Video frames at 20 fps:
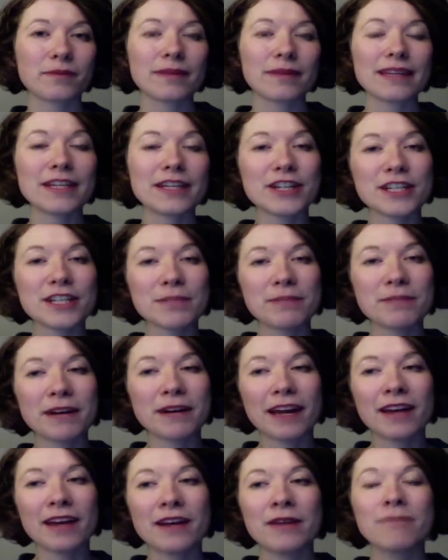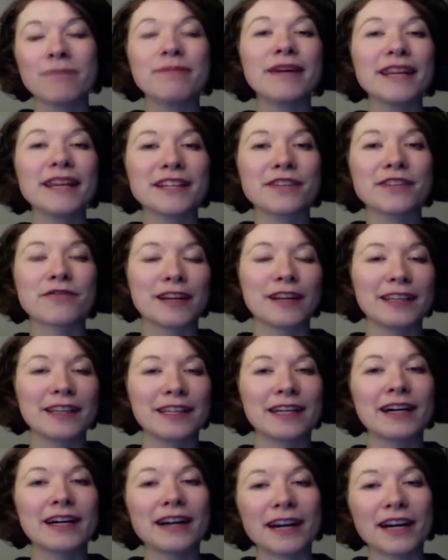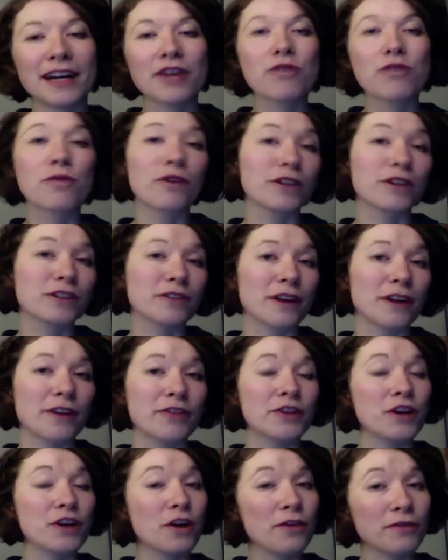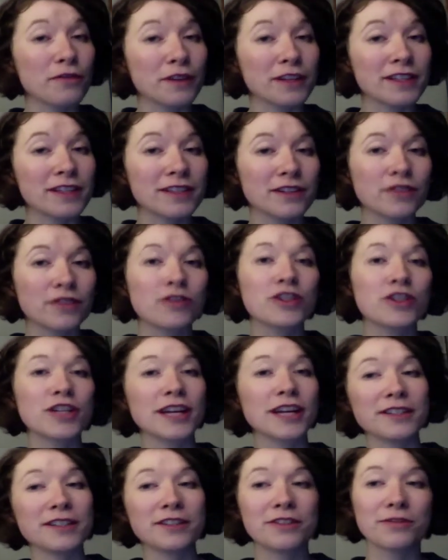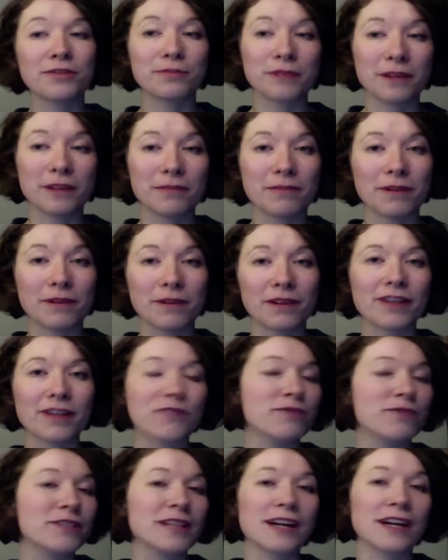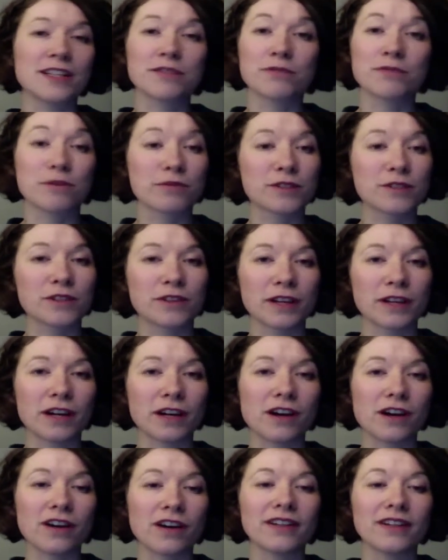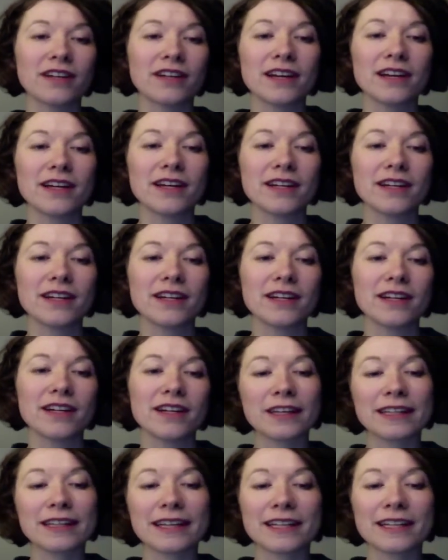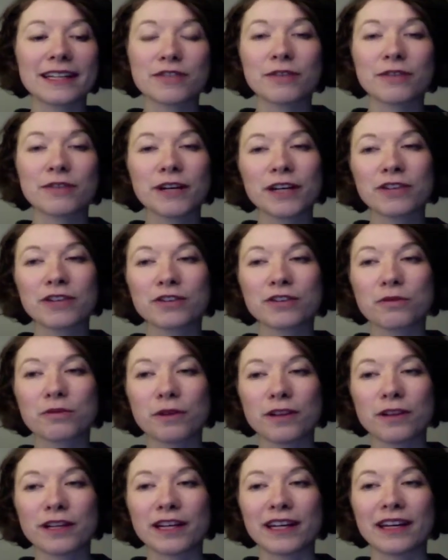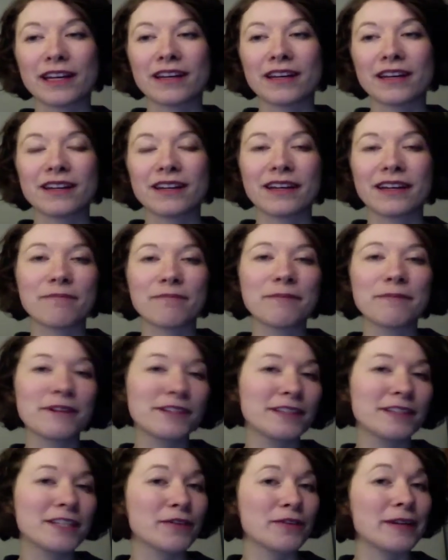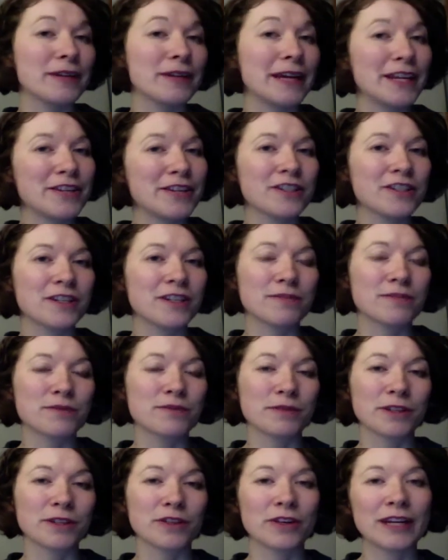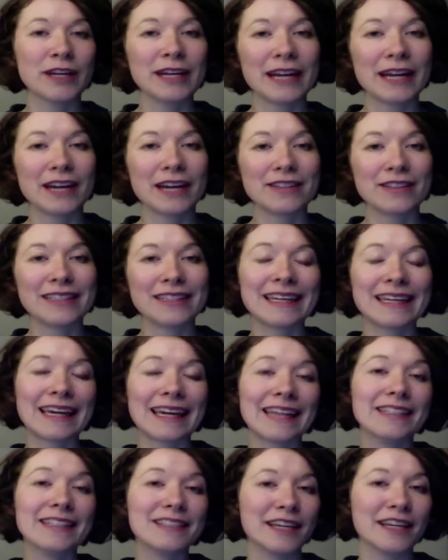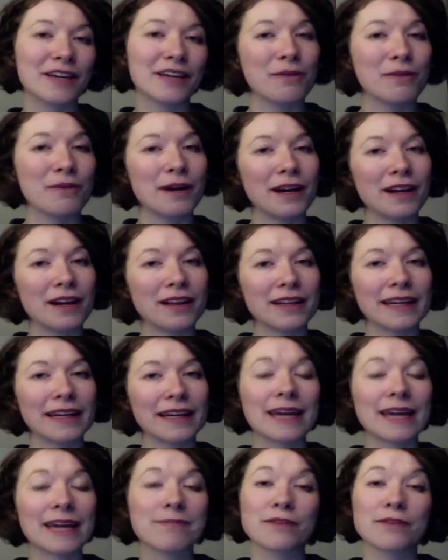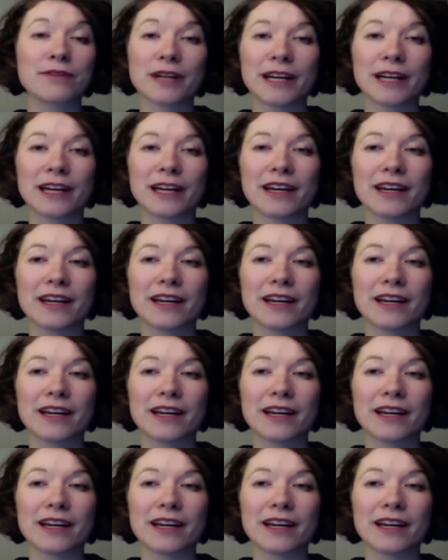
just by being the friendly guy who walked around the office, who chatted to people and just asked what was going on. So I think that is a really good quality, and building these relationships when you're in-house, it can take a while. It can be really